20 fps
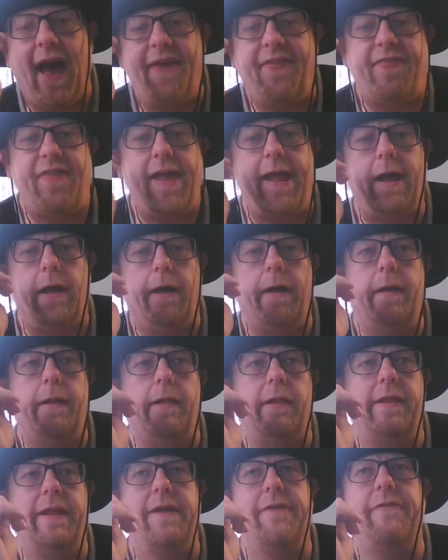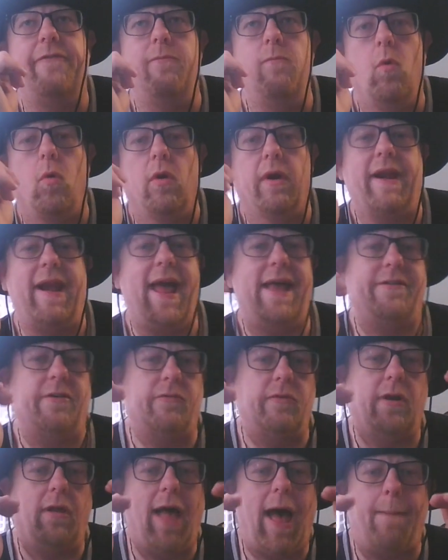I think Liv Morgan has a
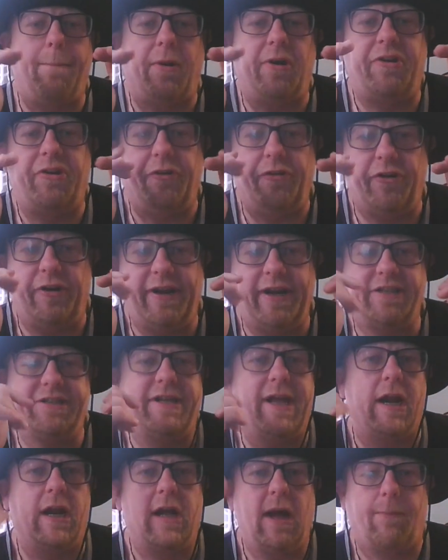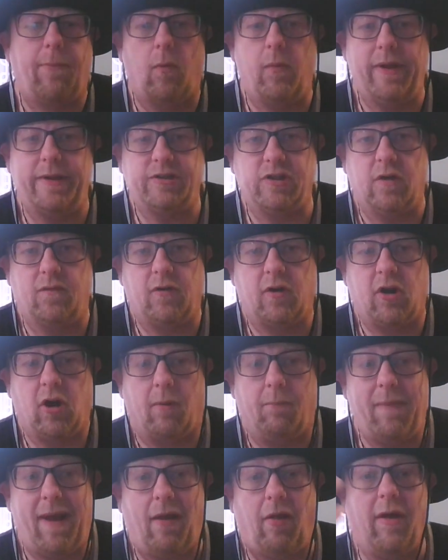real opportunity. She's got a couple wins over
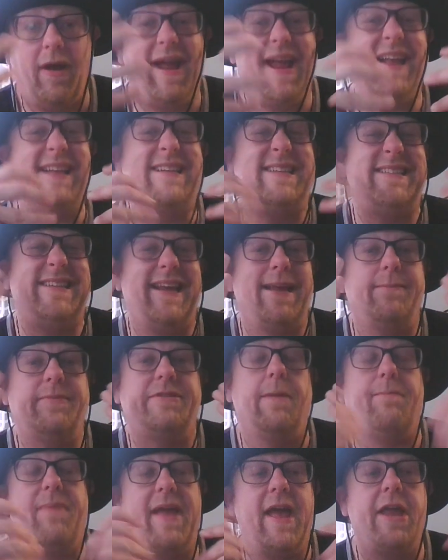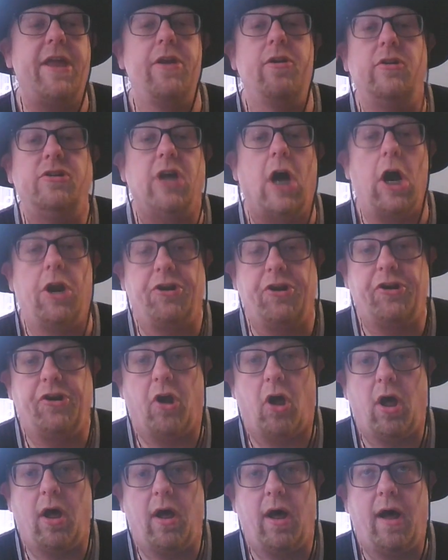Carmella. It seems to be a huge
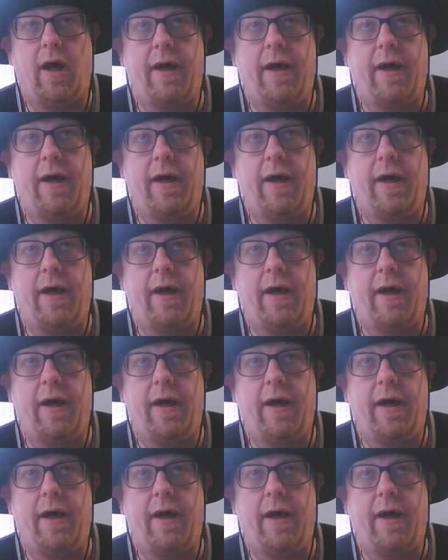underdog,